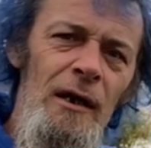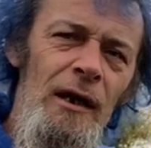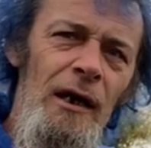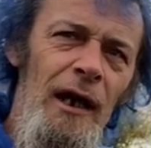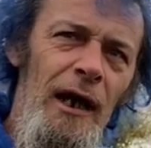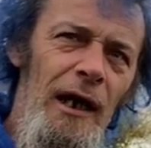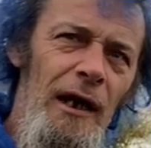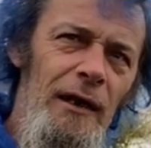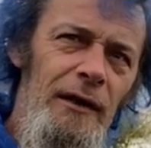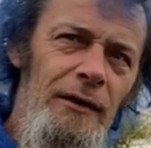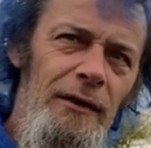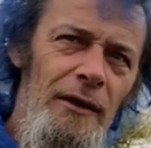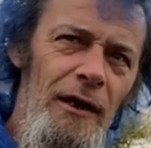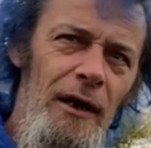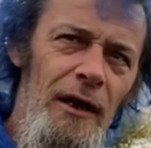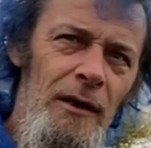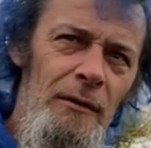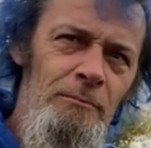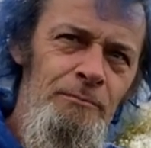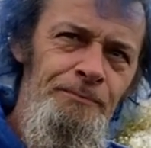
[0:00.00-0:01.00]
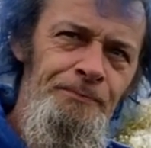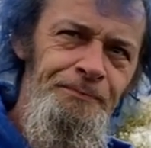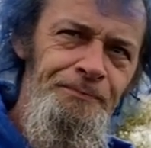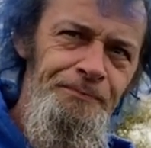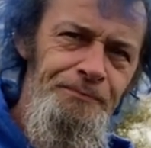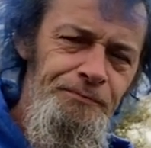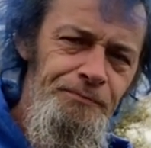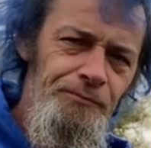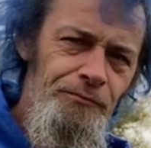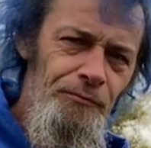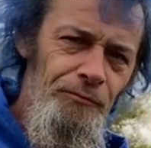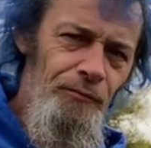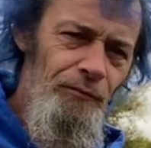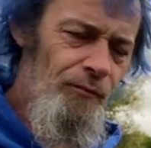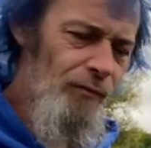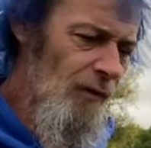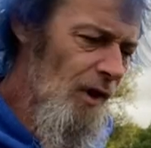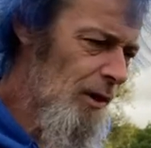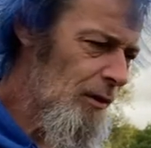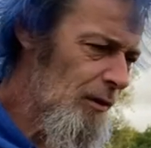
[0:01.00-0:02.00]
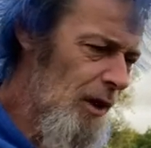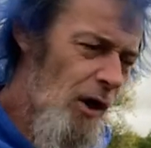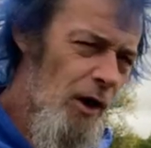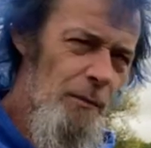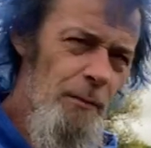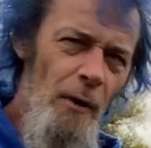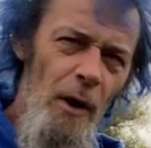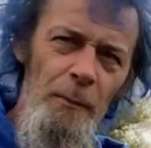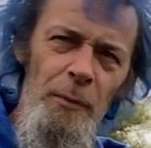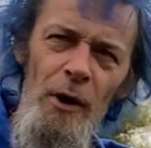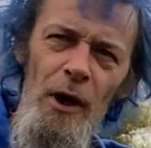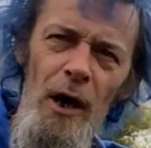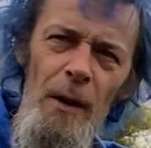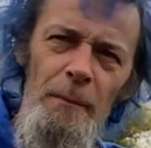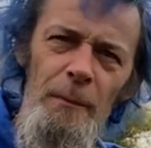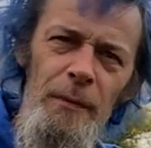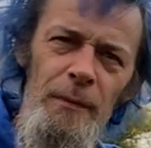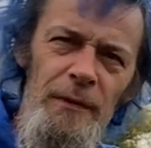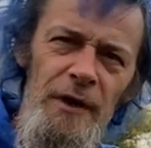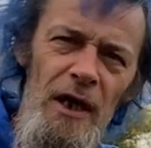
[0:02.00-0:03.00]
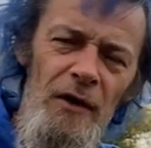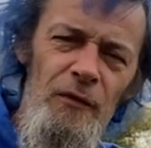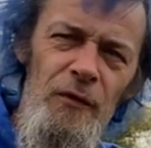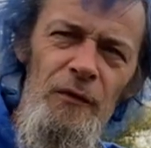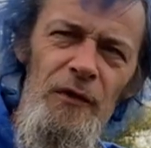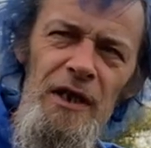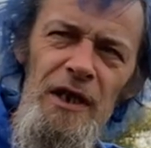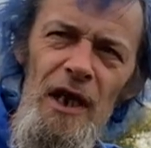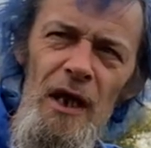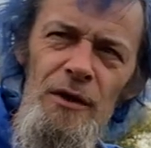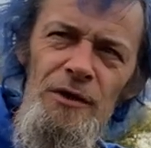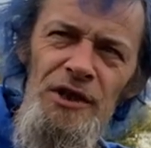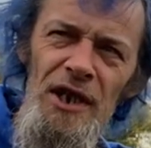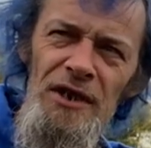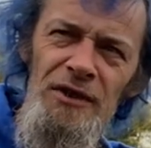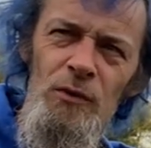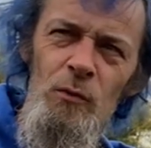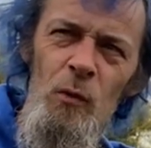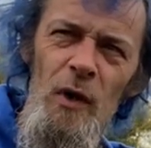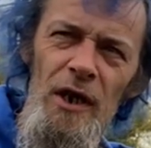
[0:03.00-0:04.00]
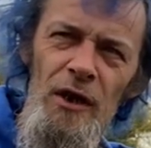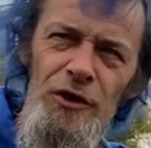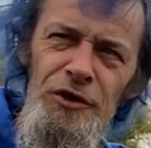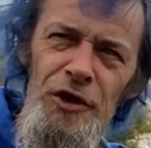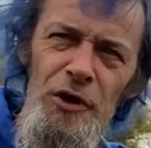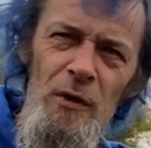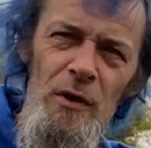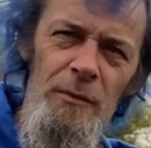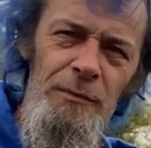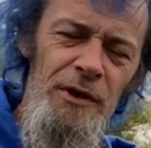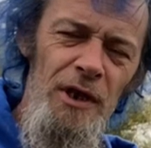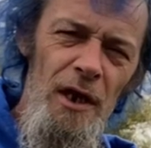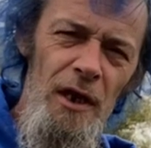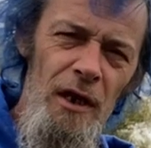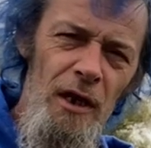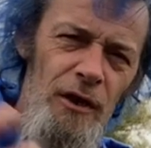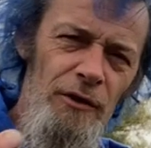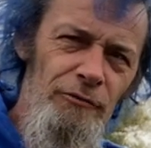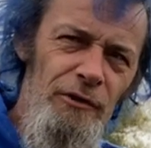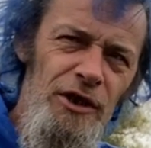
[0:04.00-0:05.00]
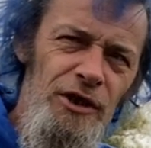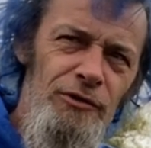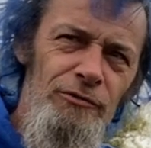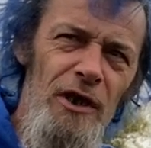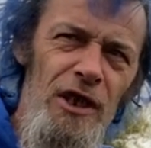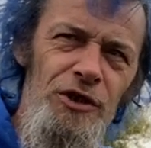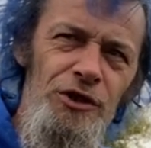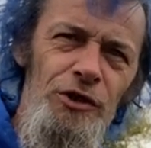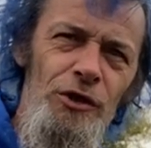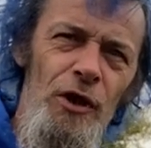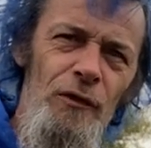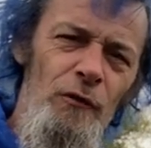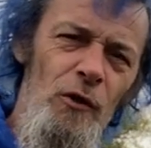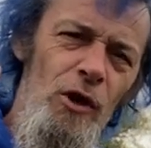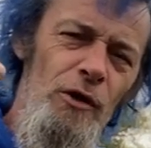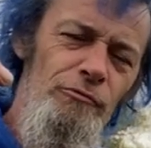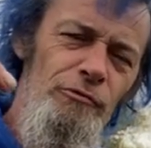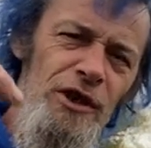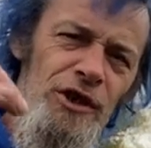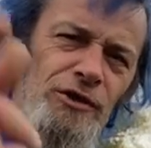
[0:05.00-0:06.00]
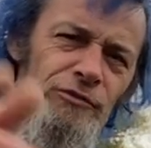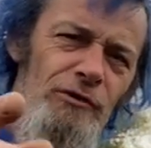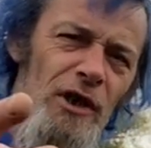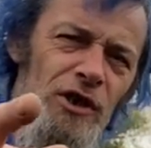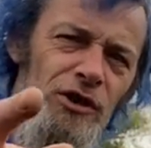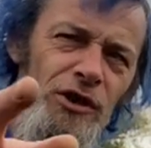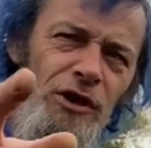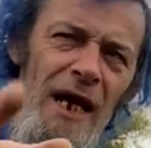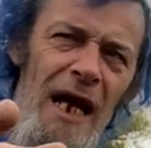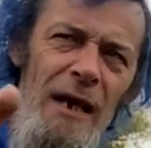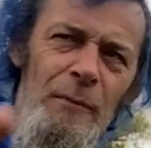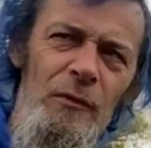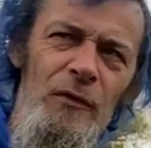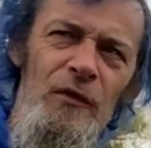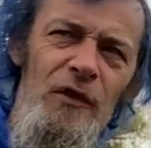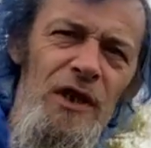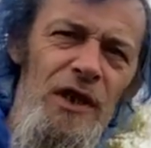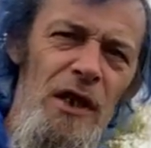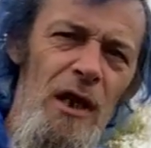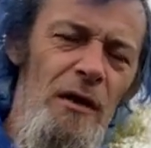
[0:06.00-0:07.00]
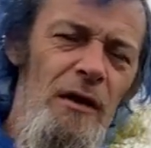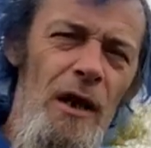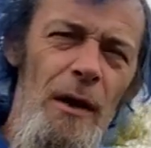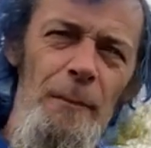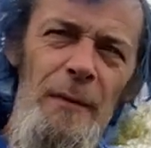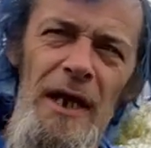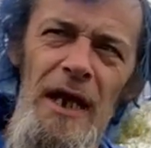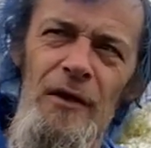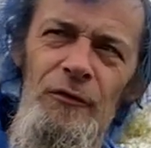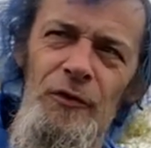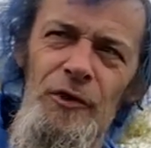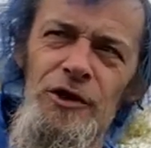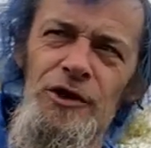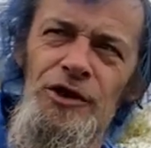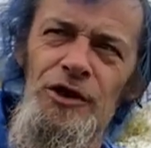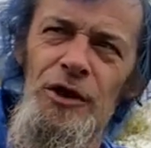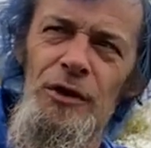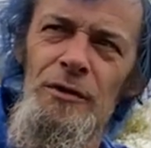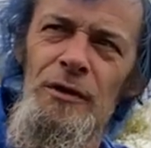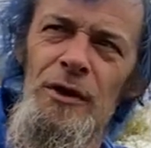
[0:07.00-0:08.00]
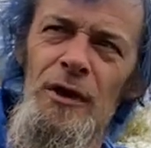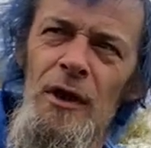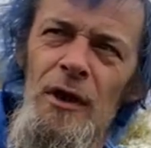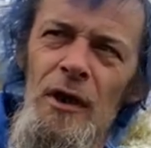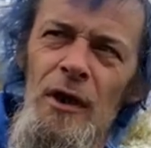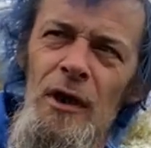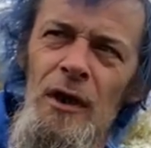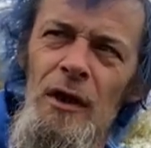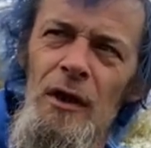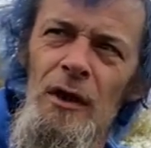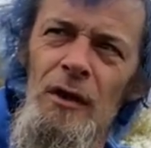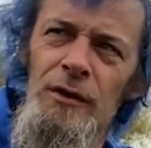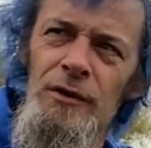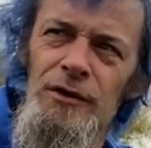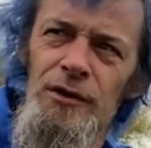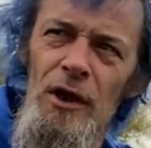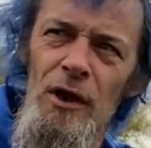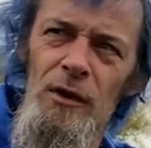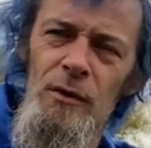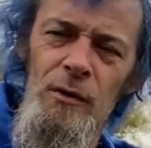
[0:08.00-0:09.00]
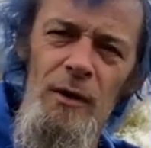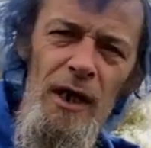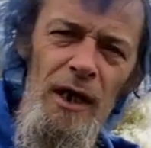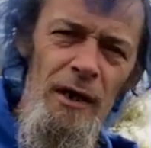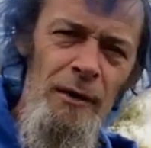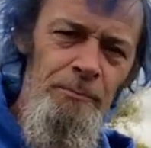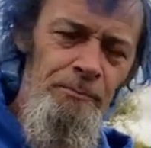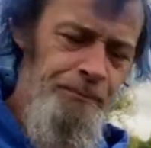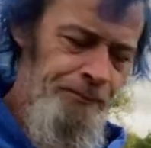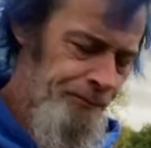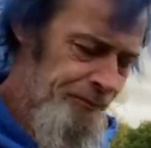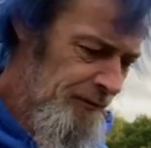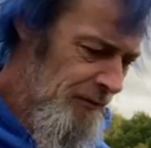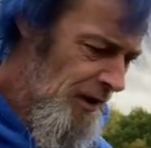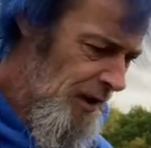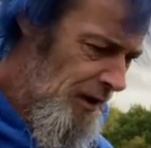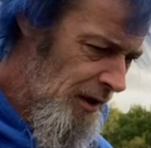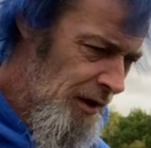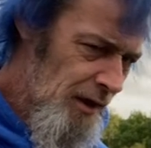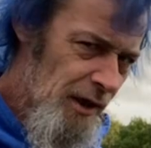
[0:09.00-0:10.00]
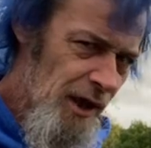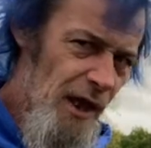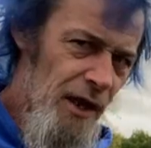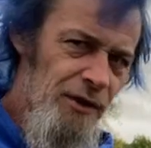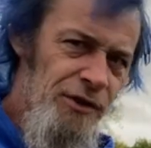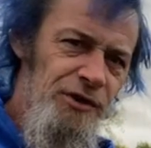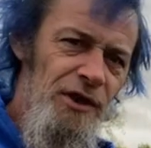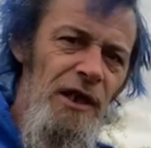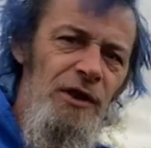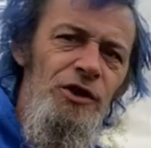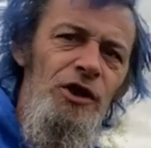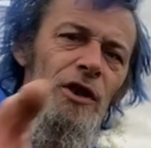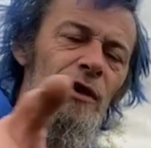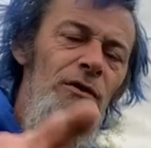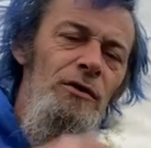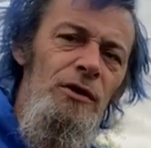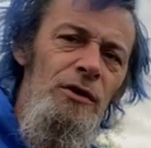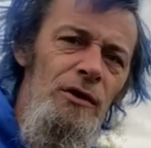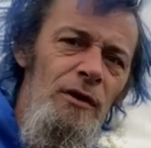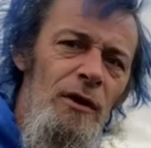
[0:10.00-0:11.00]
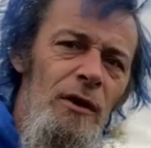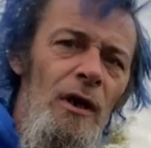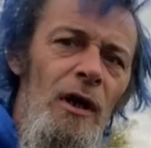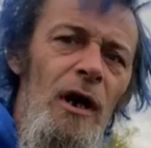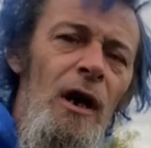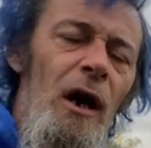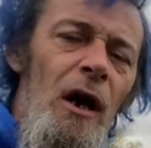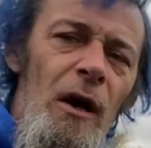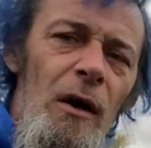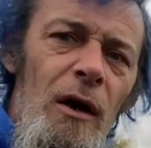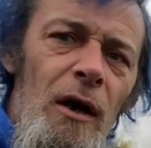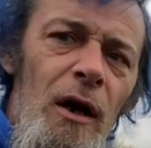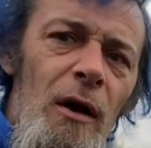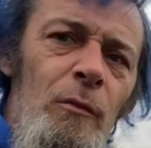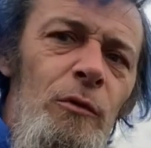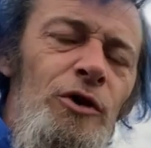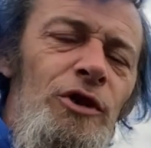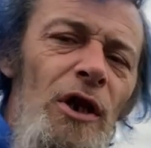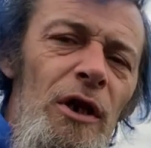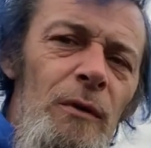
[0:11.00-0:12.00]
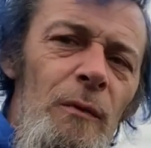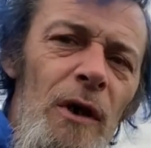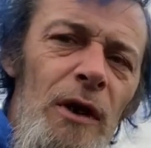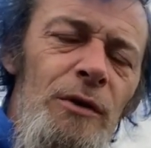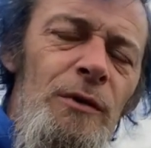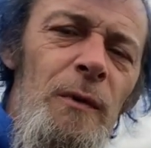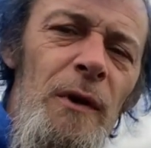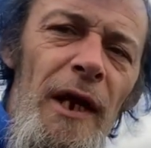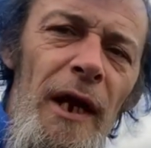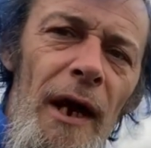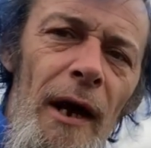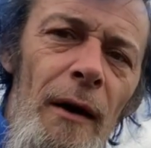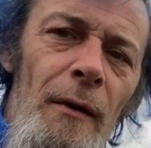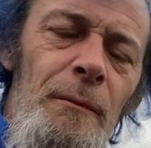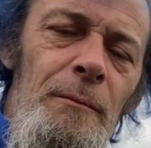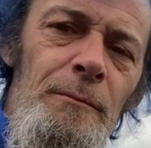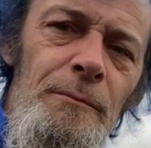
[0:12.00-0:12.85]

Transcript: And um, I, I, put up the other videos as and when I do them, you know, like the restoration. I've got a restoration app video coming out very soon. So uh, yeah, stay tuned and we'll show you where else we get out.